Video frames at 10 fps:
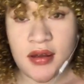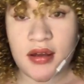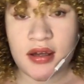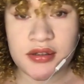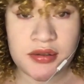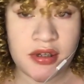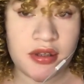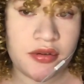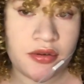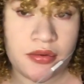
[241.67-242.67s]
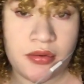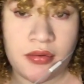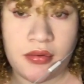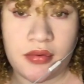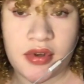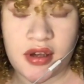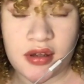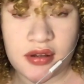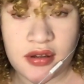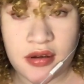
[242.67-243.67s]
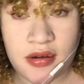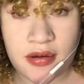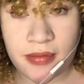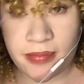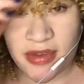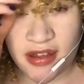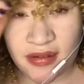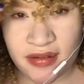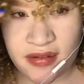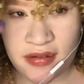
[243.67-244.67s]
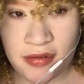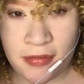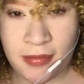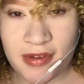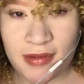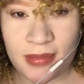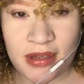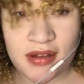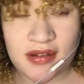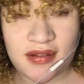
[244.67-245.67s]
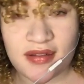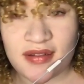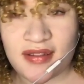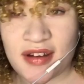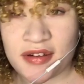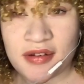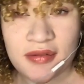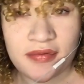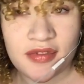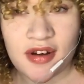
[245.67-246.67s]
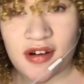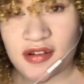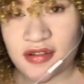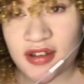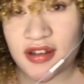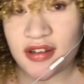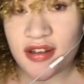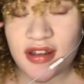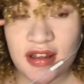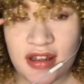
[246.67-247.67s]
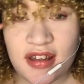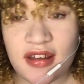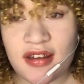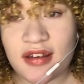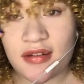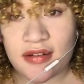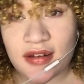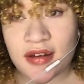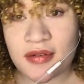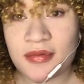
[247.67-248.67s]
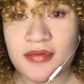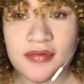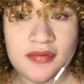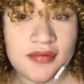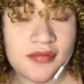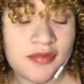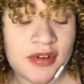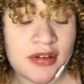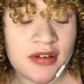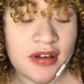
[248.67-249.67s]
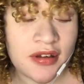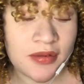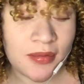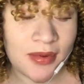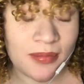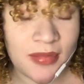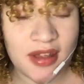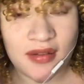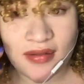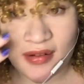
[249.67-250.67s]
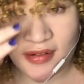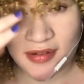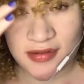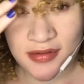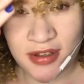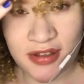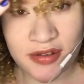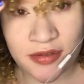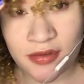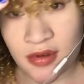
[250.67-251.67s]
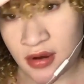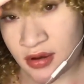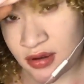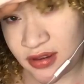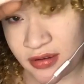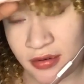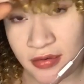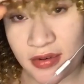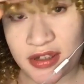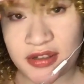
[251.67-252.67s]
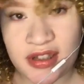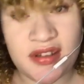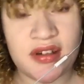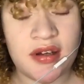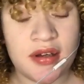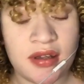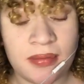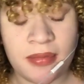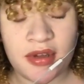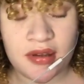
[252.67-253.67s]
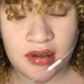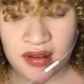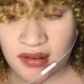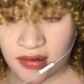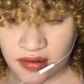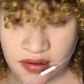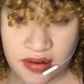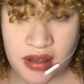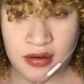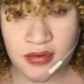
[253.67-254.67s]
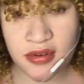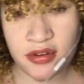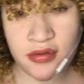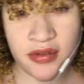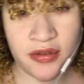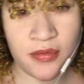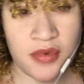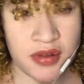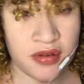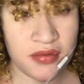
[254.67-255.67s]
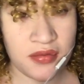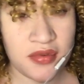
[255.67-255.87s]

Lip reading: I tried to cut the bangs a little bit because it's kind of long, and I don't really like when bangs are like too long, so I tried to cut it, but the scissors that I was using wasn't